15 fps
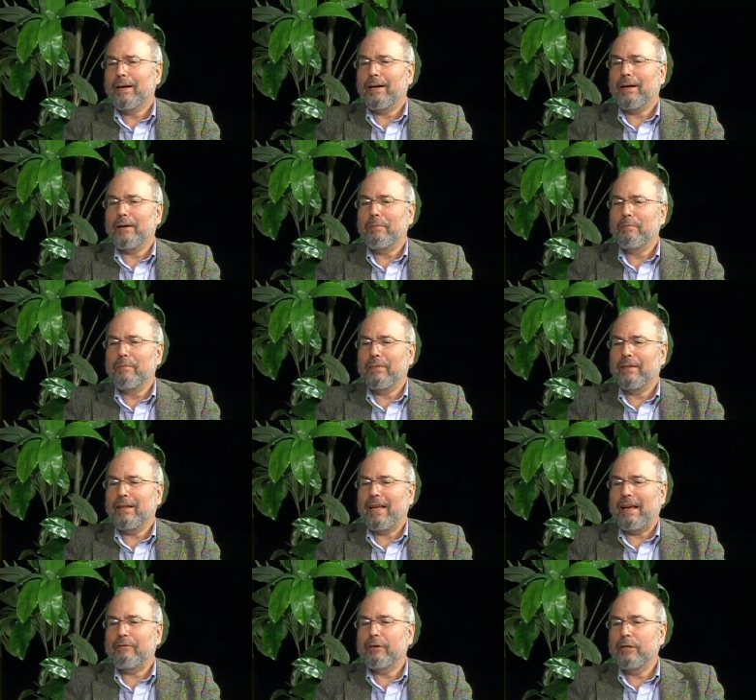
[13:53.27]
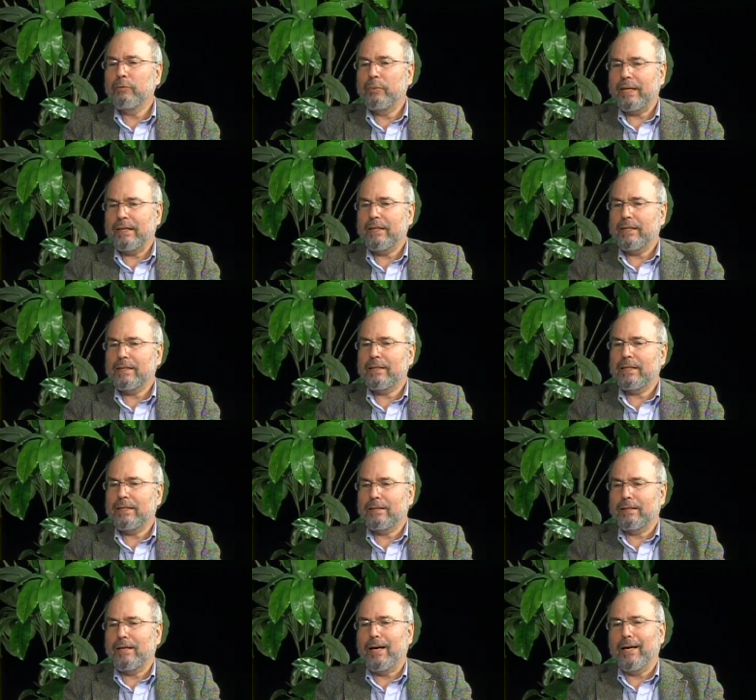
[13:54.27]
um, every witness
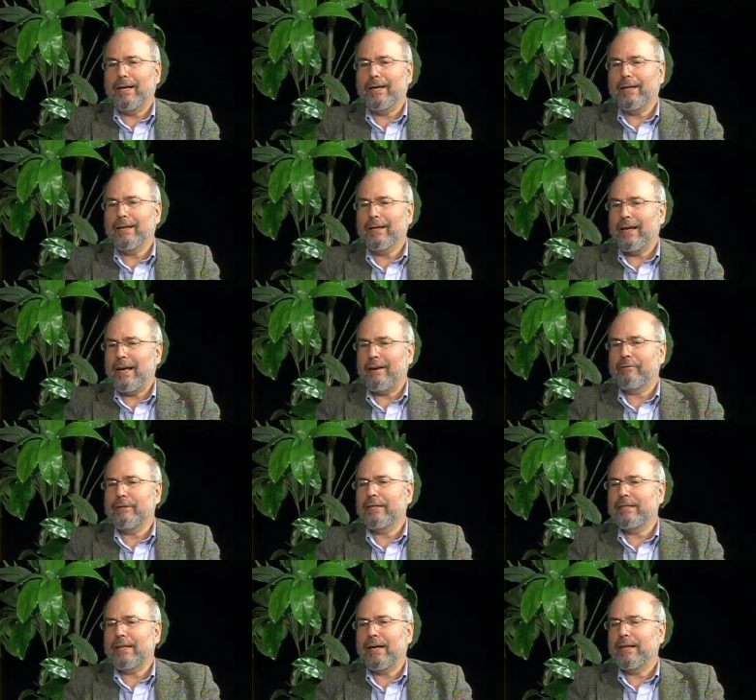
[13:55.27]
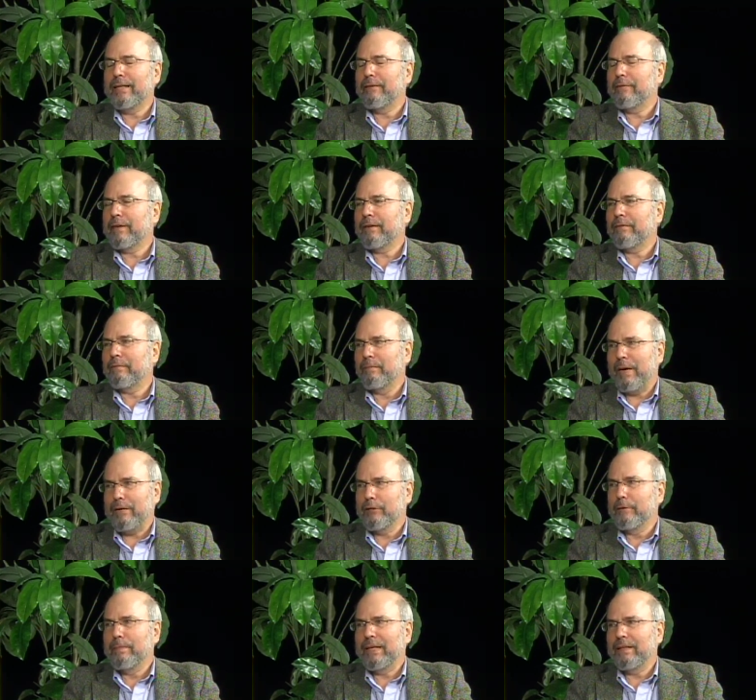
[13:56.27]
is lying, every scientific
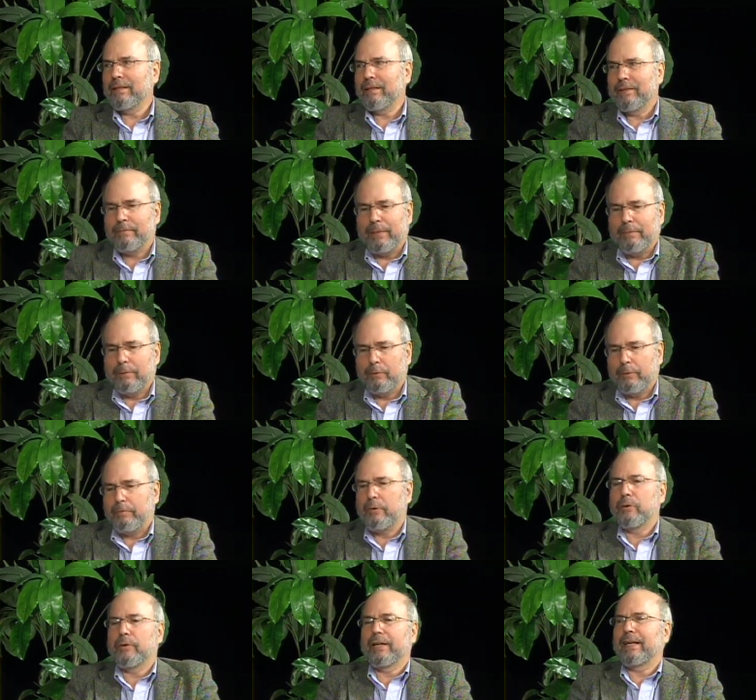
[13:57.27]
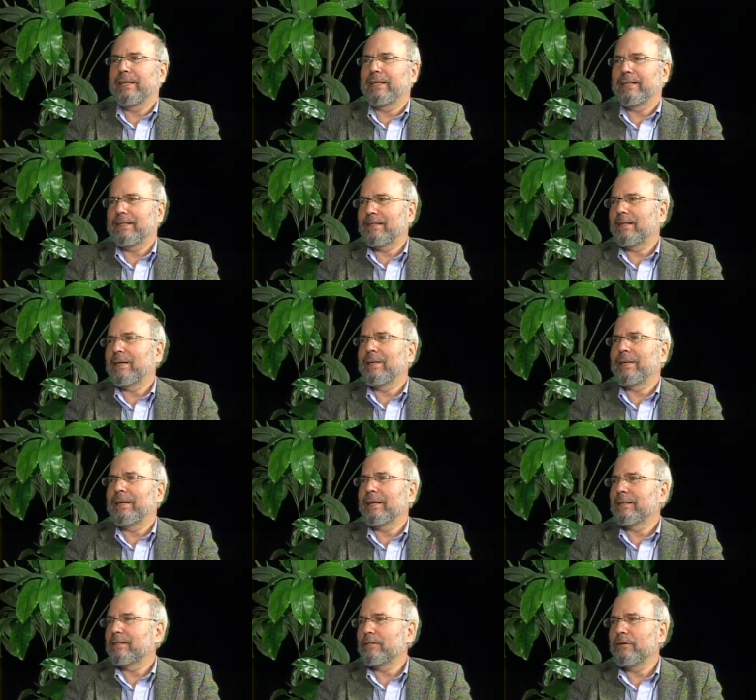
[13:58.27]
measurement, the people reporting it is
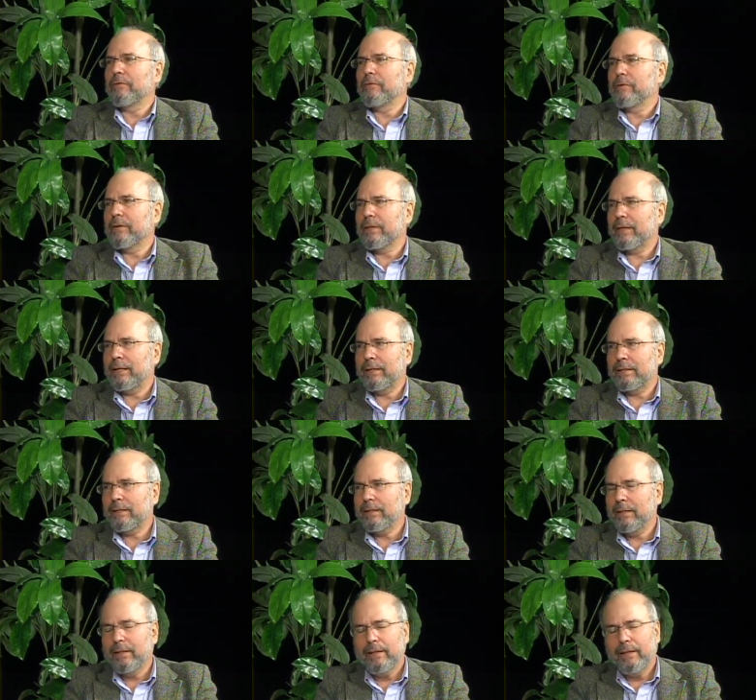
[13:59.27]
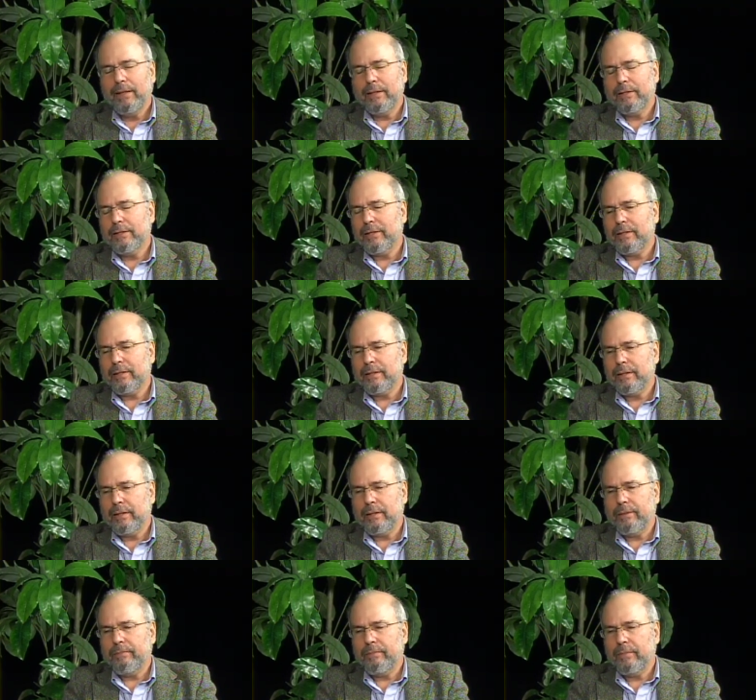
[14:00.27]
lying, and so forth. And it's it's just
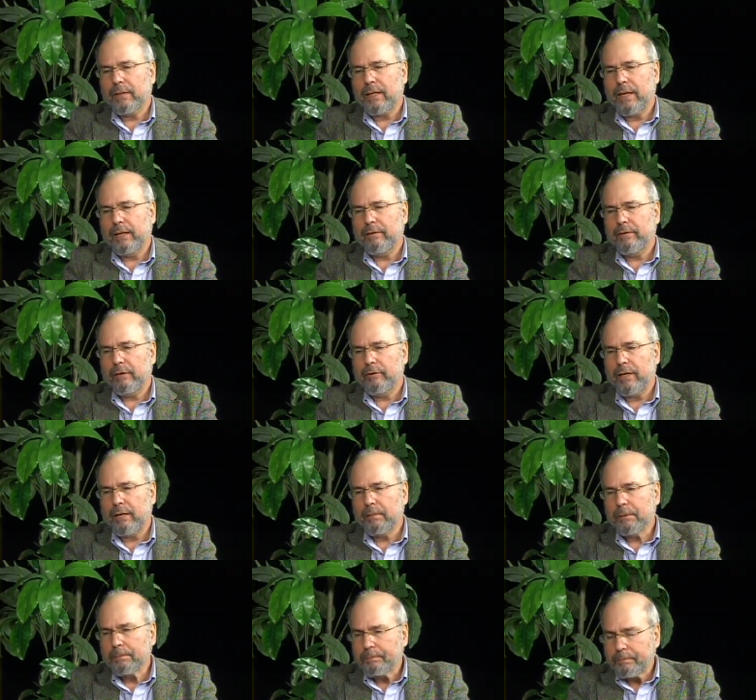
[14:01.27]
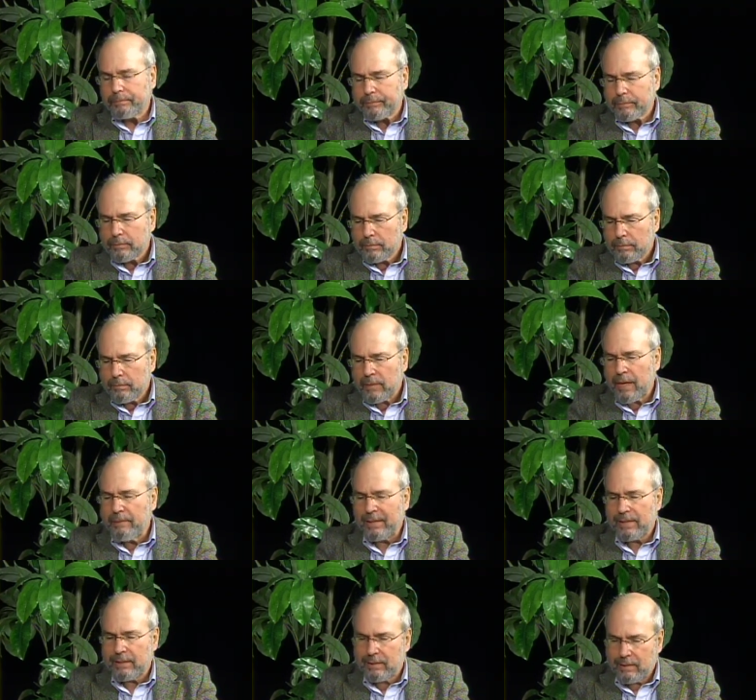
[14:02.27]
um, kind of incredible. I
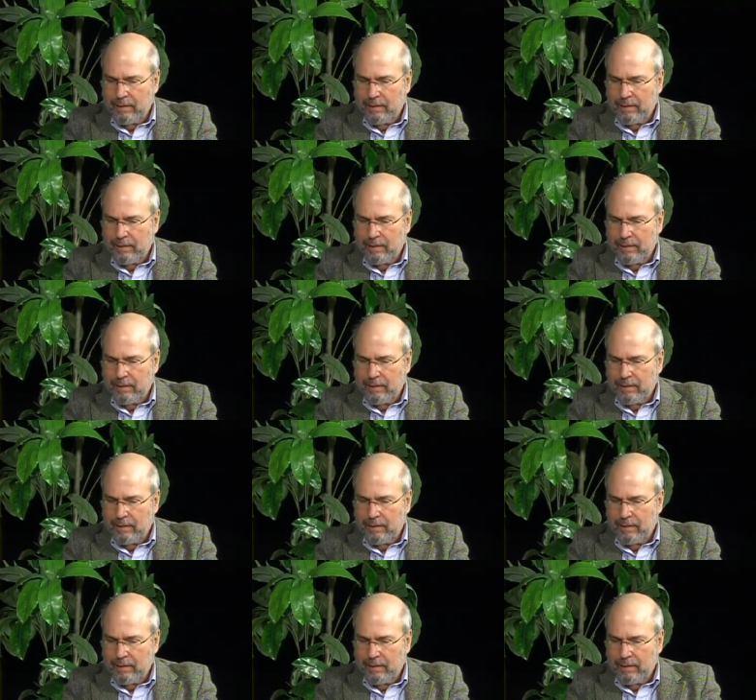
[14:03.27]
mean, it's